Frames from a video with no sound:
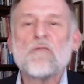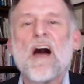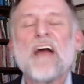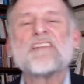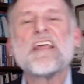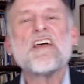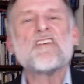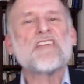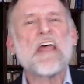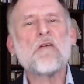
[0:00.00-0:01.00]
Isaiah
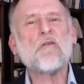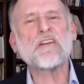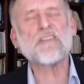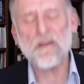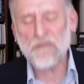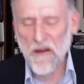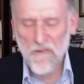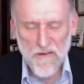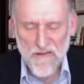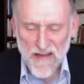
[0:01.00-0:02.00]
is saying what?
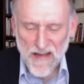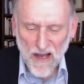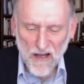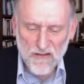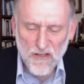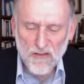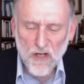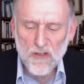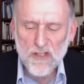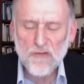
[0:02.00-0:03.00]

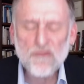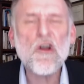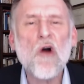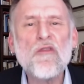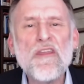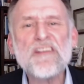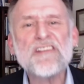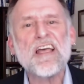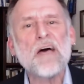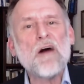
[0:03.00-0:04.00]
Don't you know
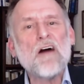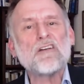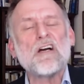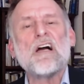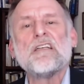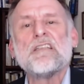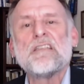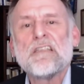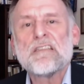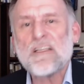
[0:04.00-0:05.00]
this about God?
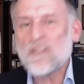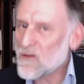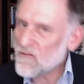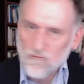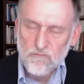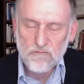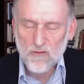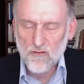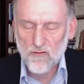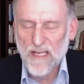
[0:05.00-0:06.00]
That you've
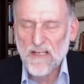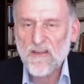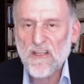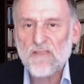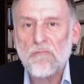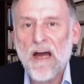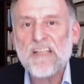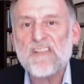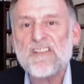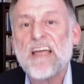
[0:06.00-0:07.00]
created this
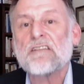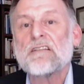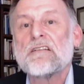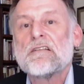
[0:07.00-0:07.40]
mindset?